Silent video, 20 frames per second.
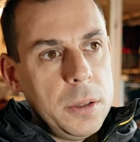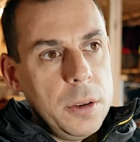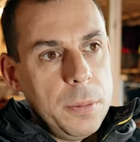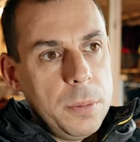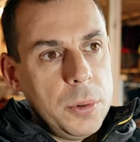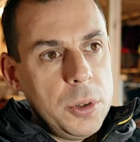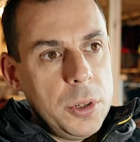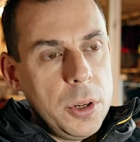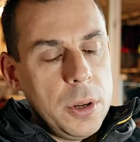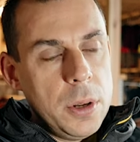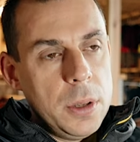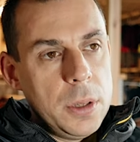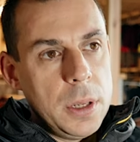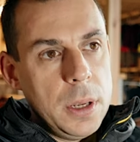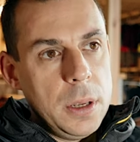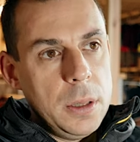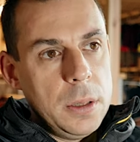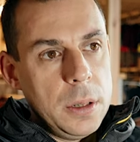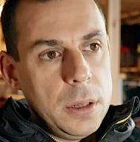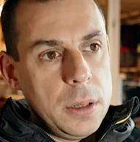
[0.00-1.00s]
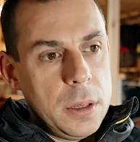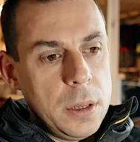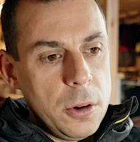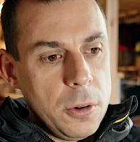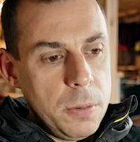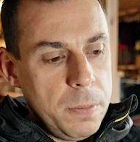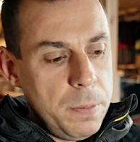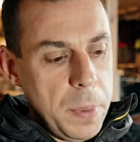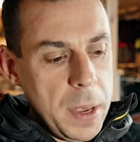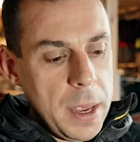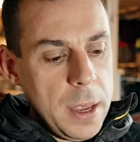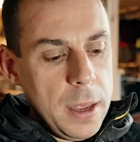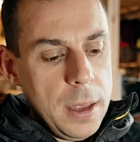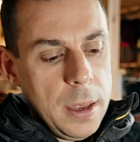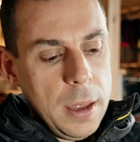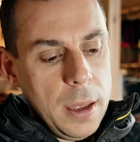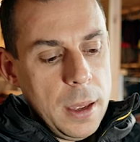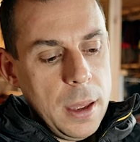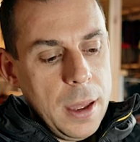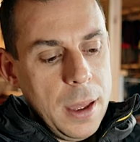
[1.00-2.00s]
the opportunity to still
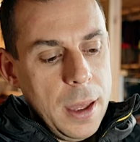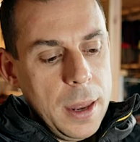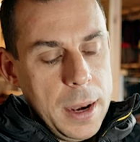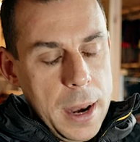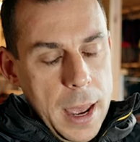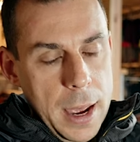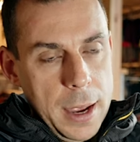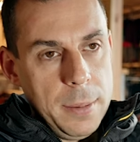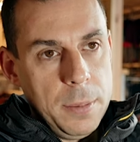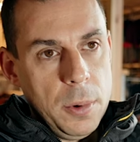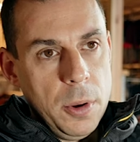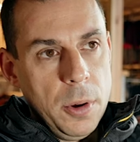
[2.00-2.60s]
be a name,